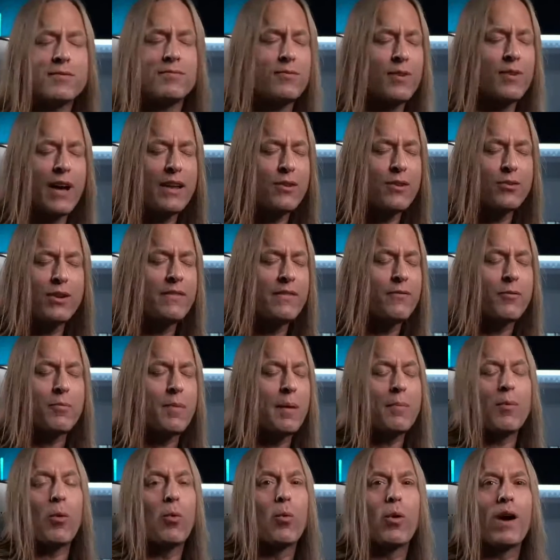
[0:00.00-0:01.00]
I don't even
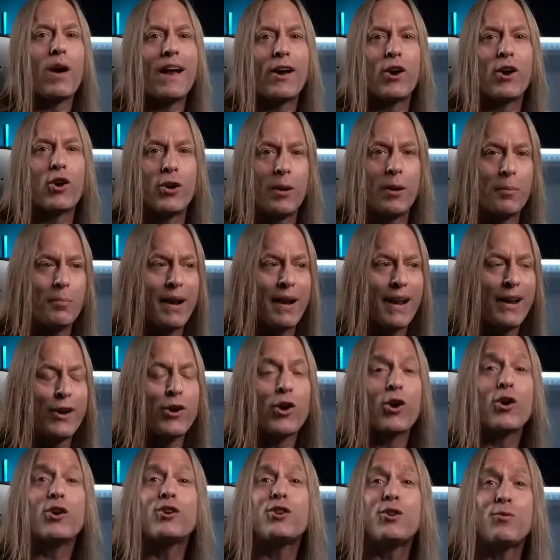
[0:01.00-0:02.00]
remember where I heard it, but I'd
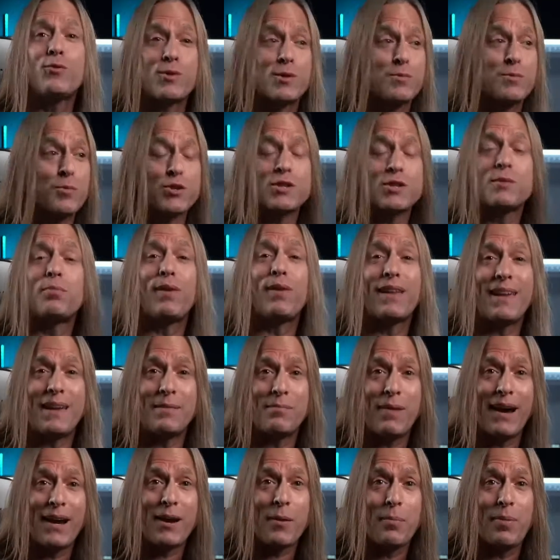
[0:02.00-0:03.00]
heard you were supposed to play in
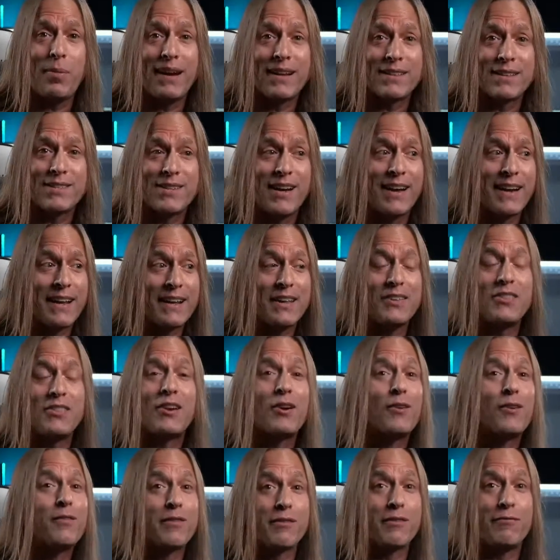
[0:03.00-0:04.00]
minor pentatonic, and then
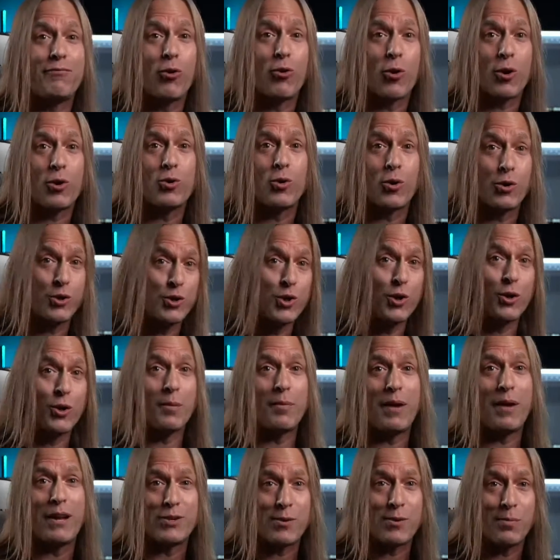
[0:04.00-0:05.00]
over the 4-chord you go to
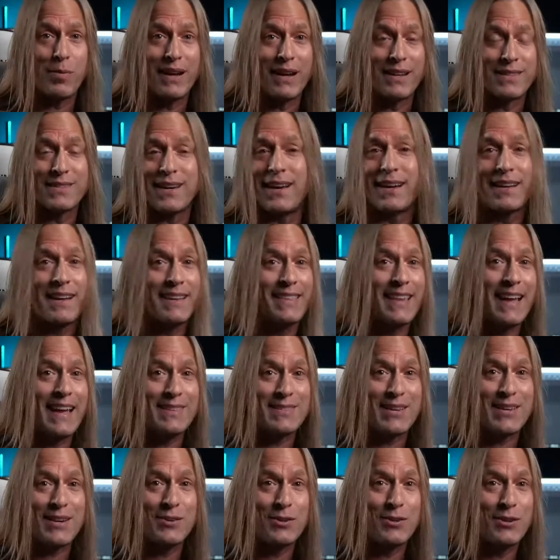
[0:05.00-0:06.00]
major pentatonic, and that's
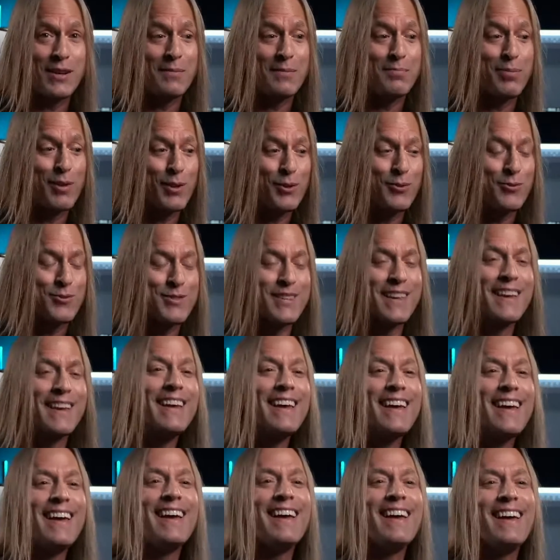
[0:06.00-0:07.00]
how you did blues.
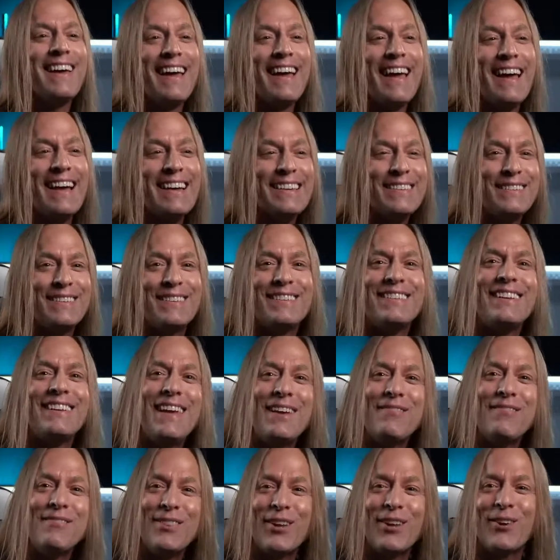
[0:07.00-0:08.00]
And
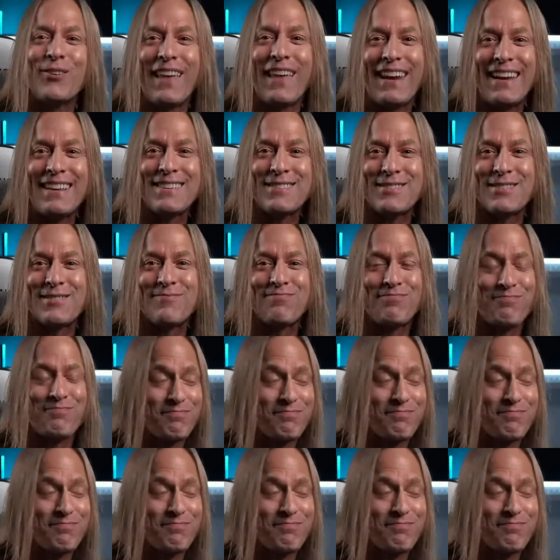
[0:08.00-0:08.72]
even though that is